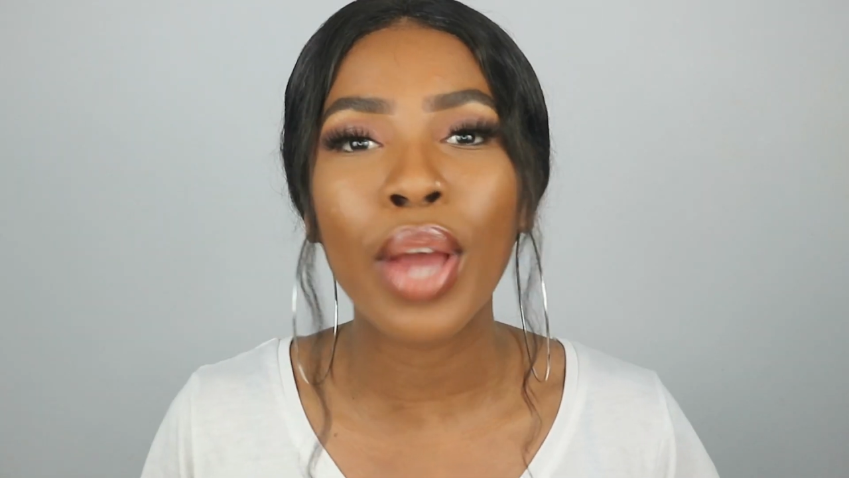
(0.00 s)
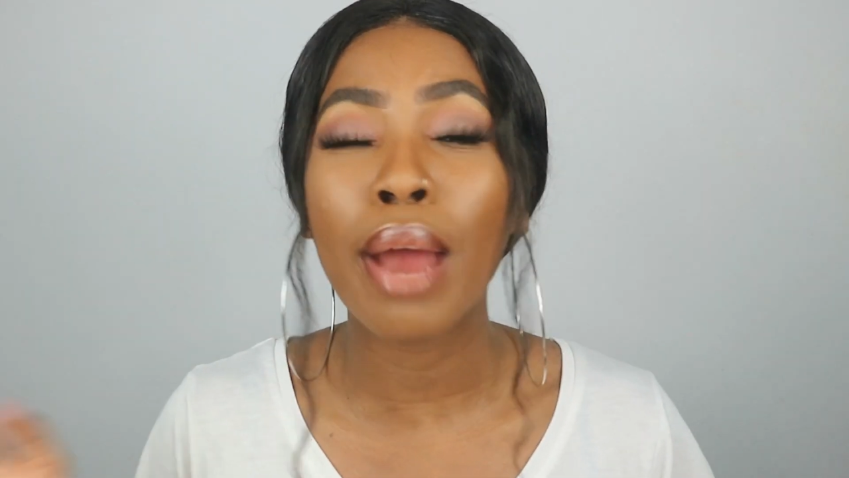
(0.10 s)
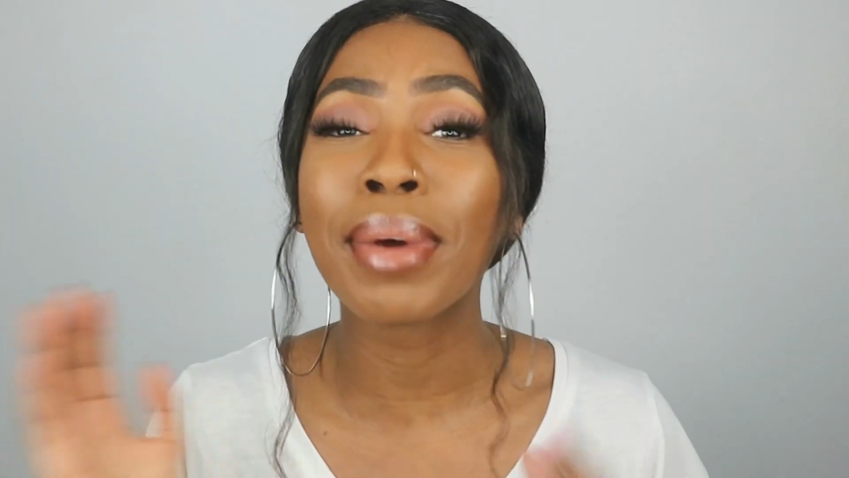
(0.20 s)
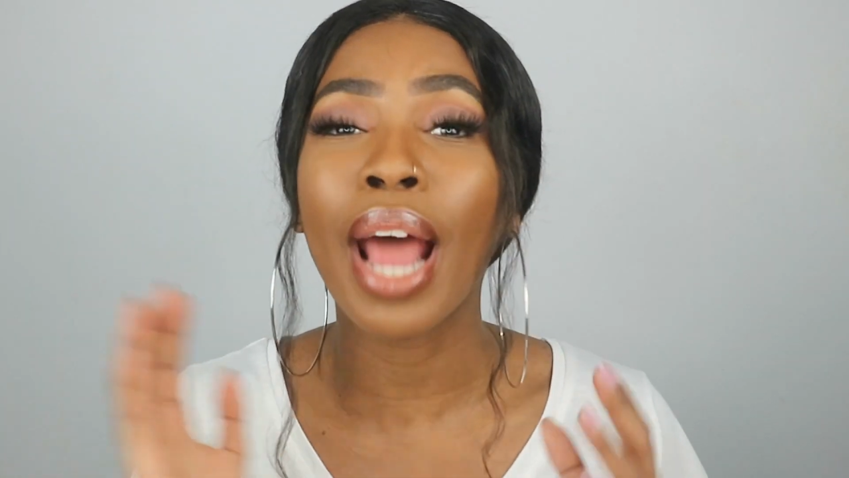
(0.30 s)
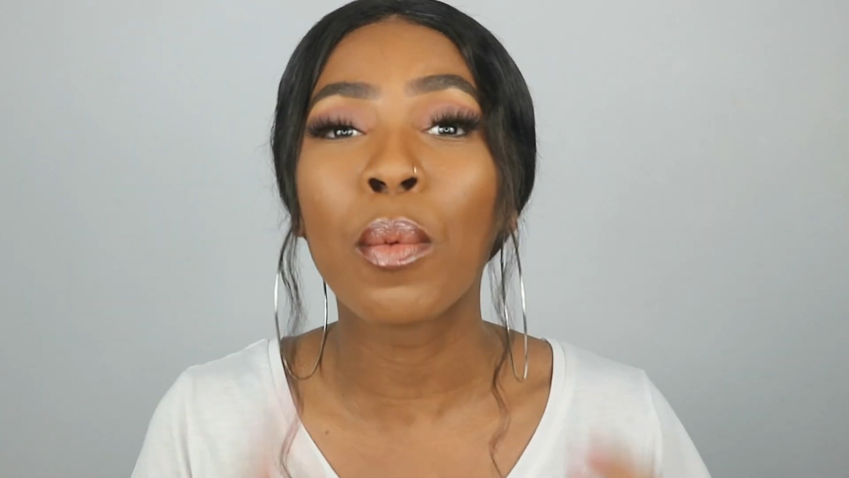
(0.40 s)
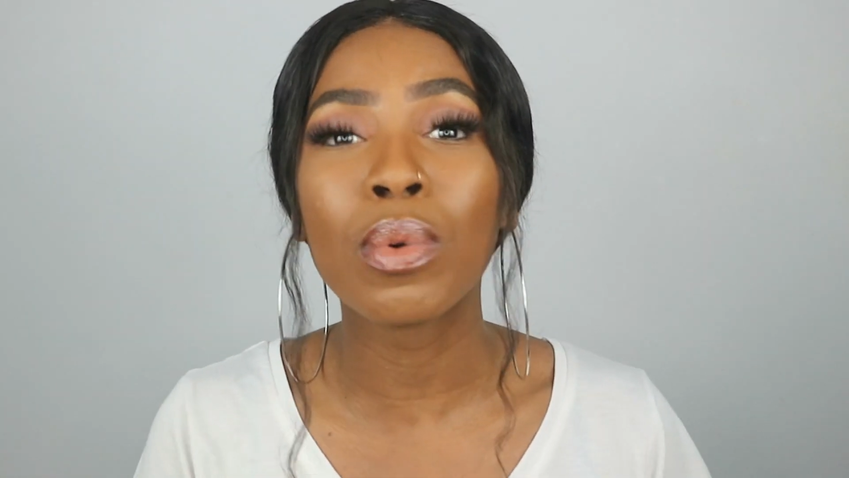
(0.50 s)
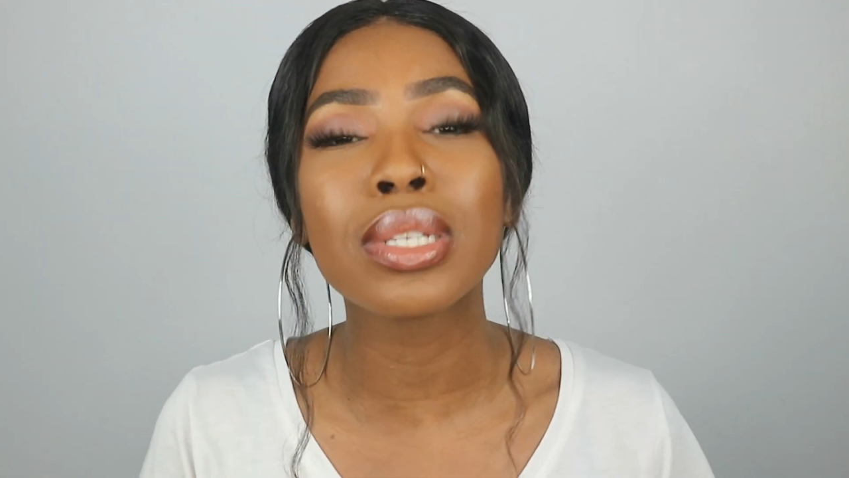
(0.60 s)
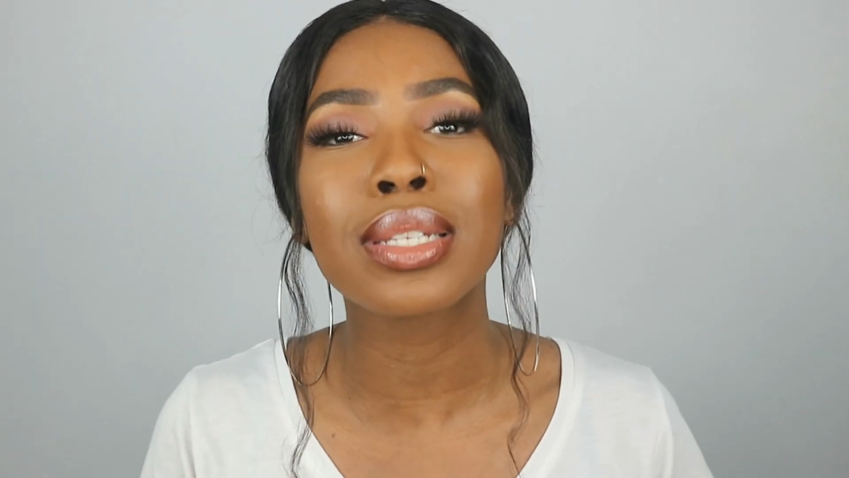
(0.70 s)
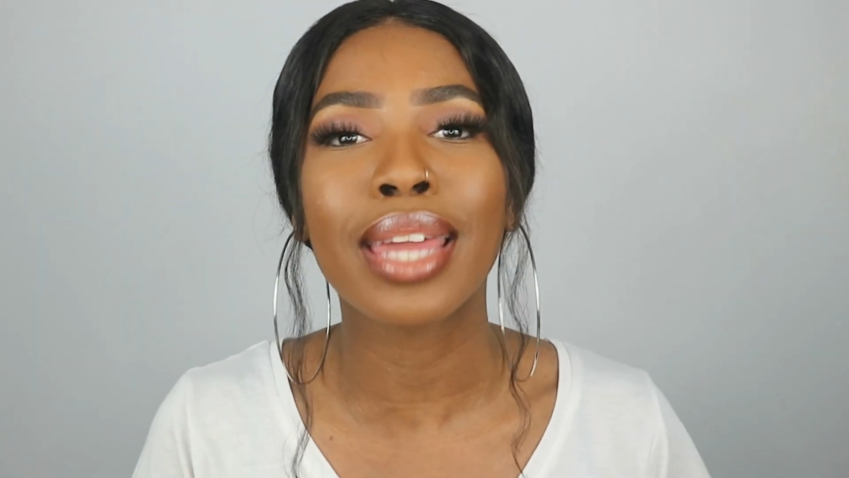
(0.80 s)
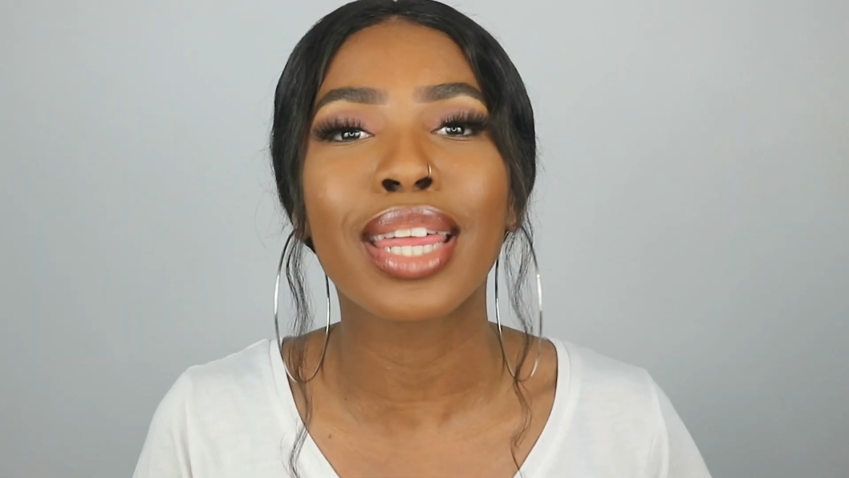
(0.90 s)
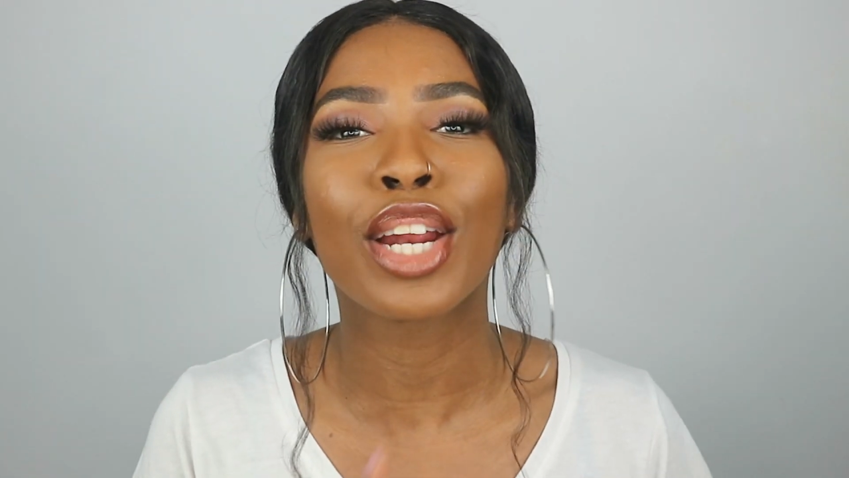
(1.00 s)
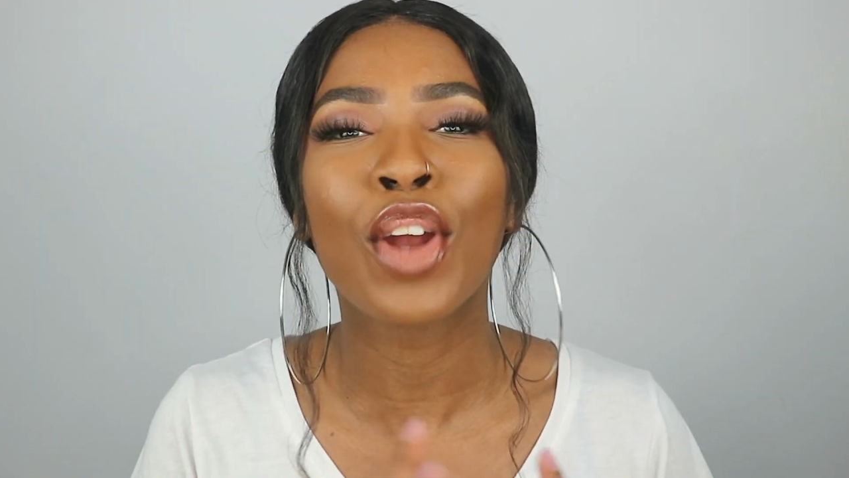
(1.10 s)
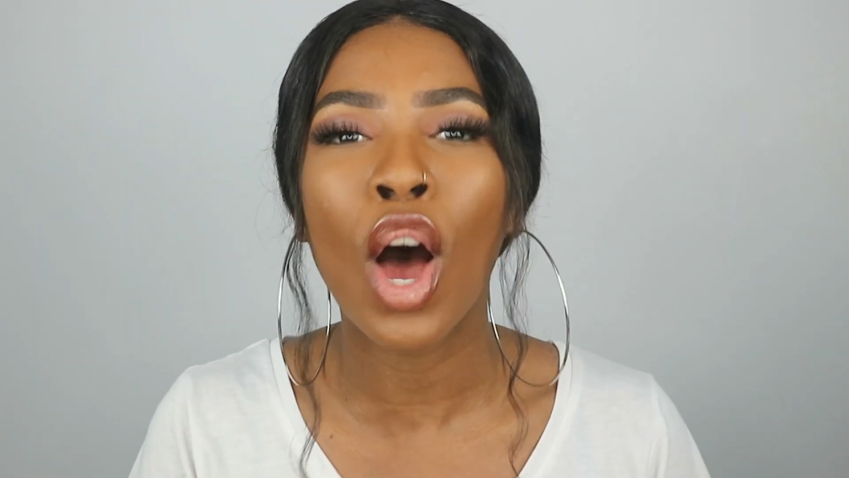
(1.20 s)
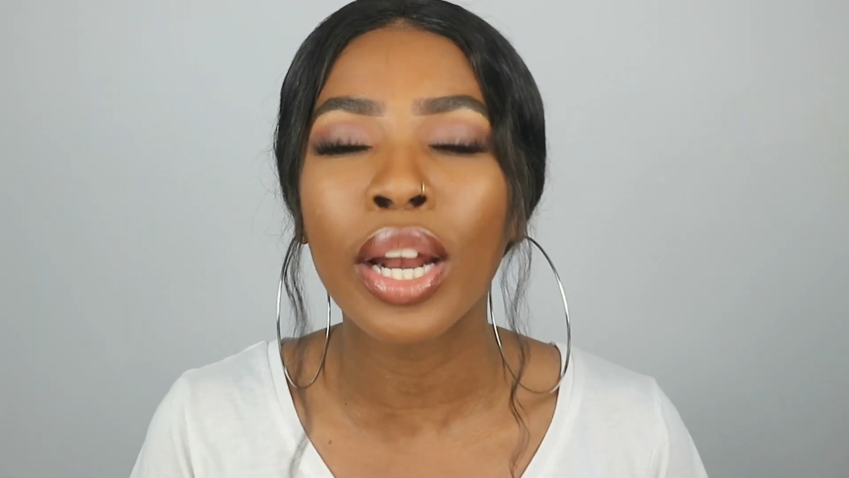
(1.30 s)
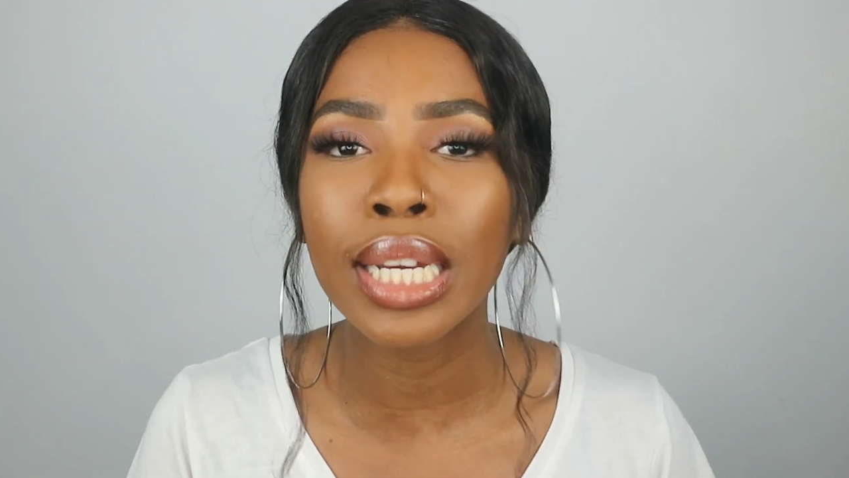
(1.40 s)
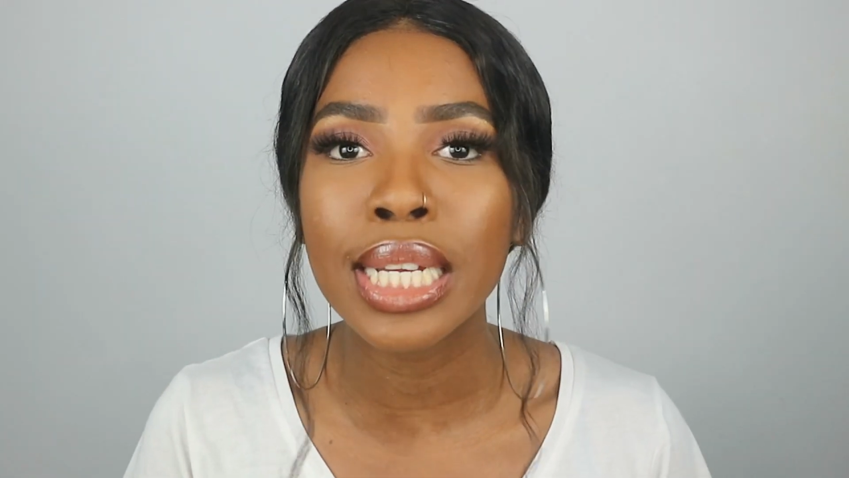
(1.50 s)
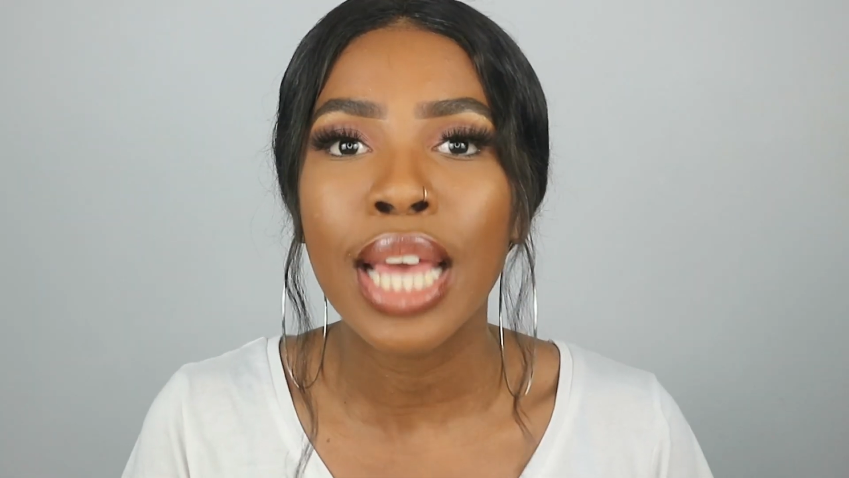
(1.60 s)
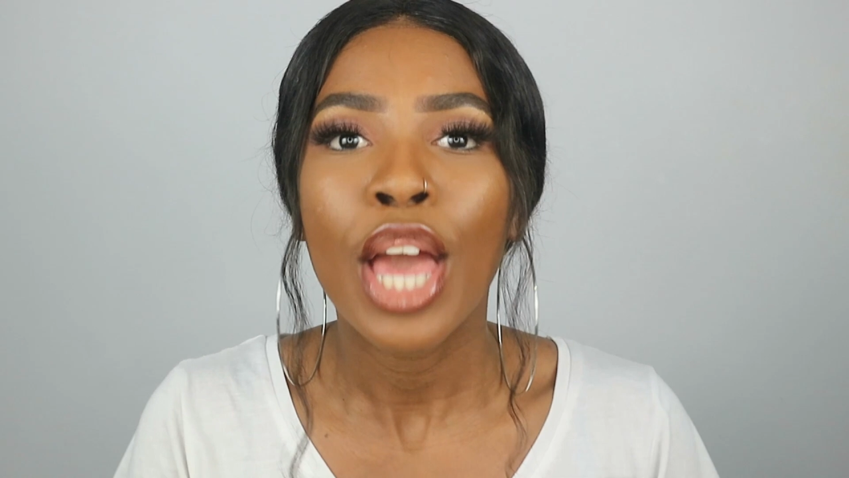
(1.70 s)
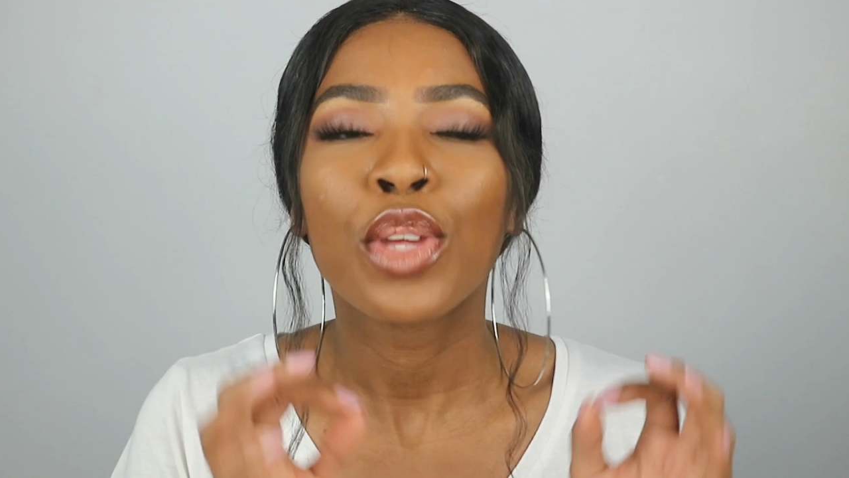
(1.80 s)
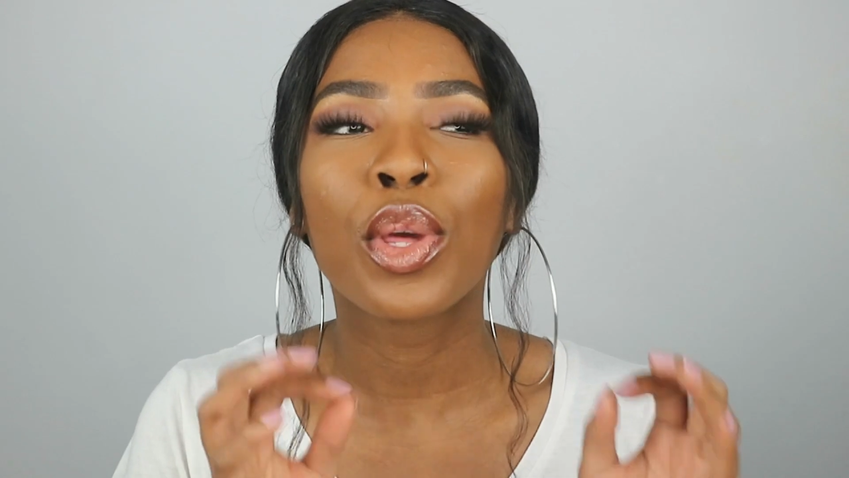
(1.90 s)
grad but i will say that in honors